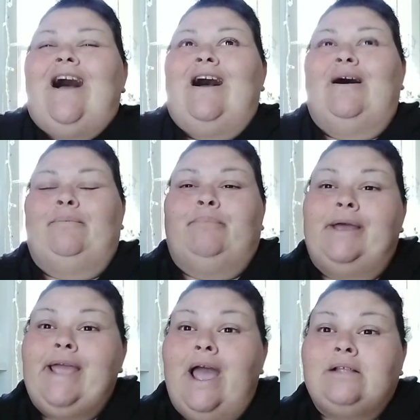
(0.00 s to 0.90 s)
um,
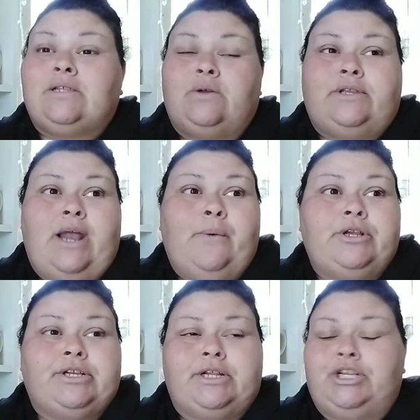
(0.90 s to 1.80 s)
but yeah, so today we're
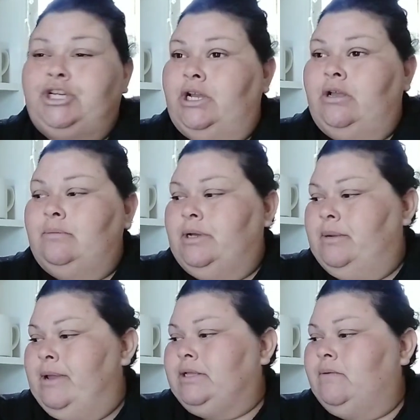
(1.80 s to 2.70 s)
just gonna chill. I'm
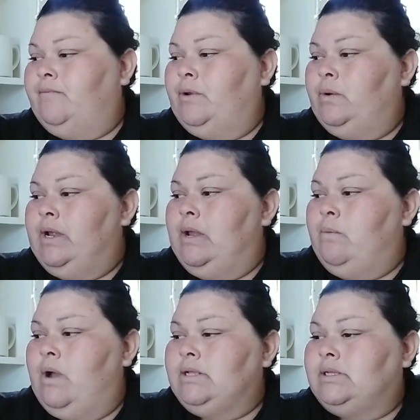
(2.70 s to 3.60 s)
gonna make some food. He
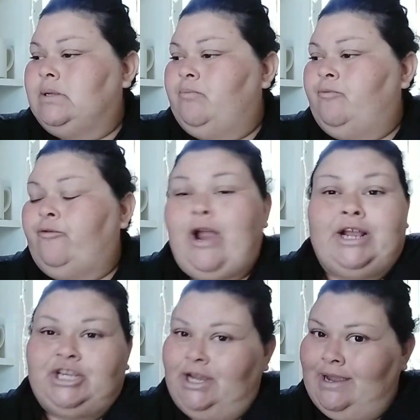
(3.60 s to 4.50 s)
wants some
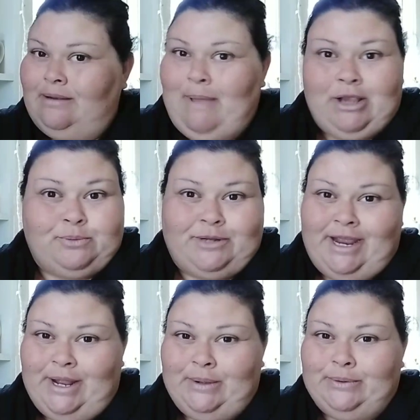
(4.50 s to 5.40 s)
fried chicken, mashed
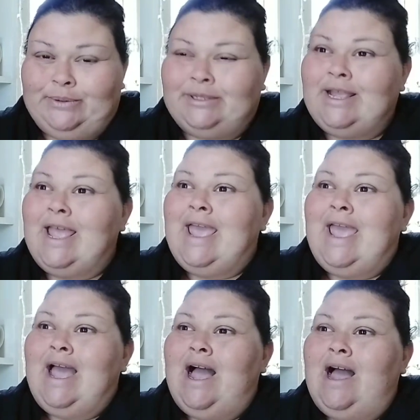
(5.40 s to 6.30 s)
potatoes,
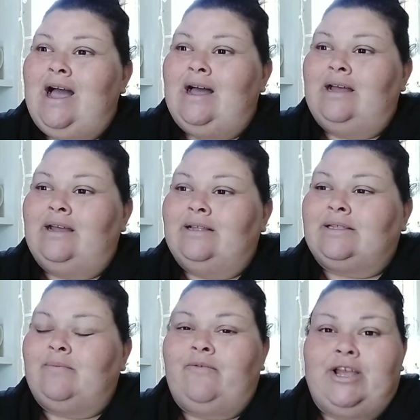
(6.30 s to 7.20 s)
uh,
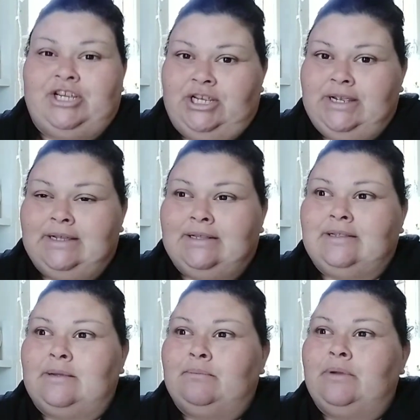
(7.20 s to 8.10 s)
some veggies,
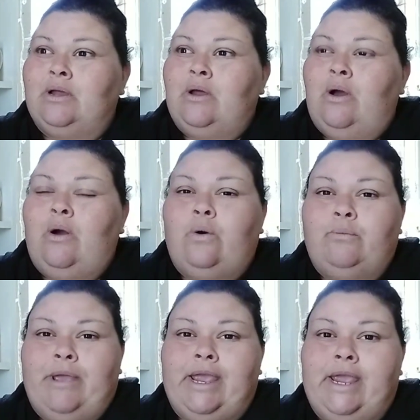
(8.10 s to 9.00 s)
some
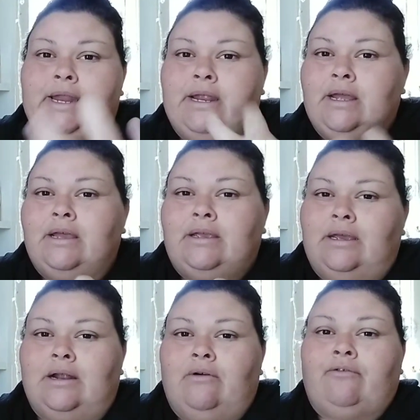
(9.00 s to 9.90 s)
homemade,
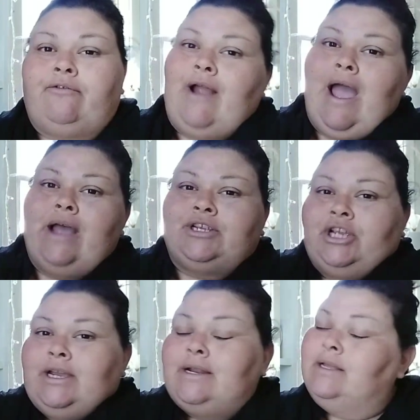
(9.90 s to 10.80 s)
you know, fried
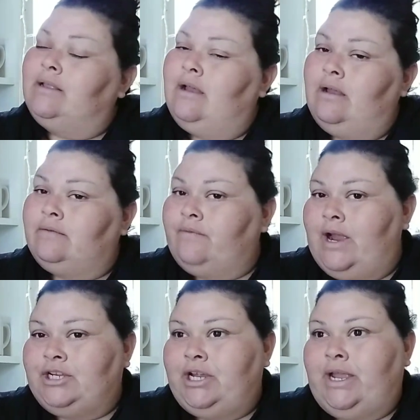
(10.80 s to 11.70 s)
chicken. He loves
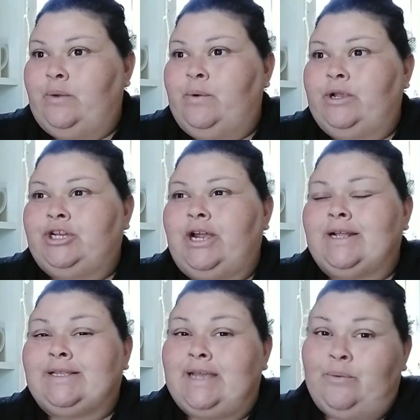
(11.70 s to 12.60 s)
fried chicken. We try to
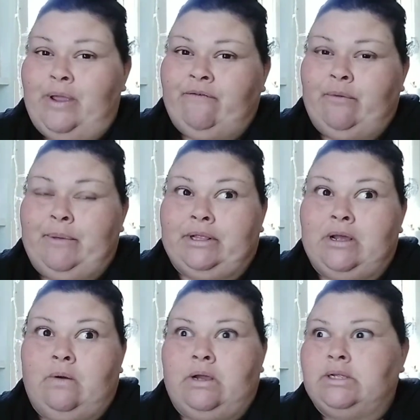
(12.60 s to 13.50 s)
stay away from it
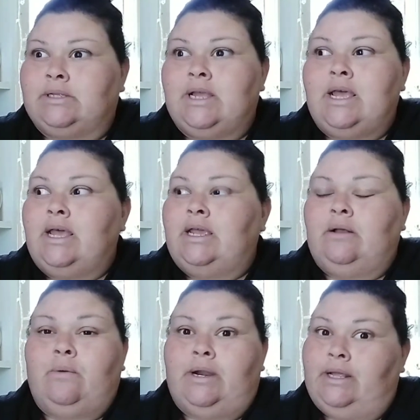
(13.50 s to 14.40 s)
though, cause
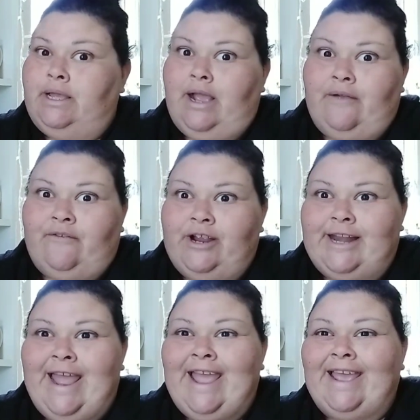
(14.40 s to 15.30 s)
he'll want it like every
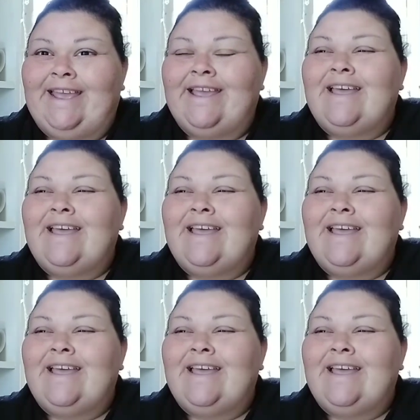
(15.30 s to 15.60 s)
day.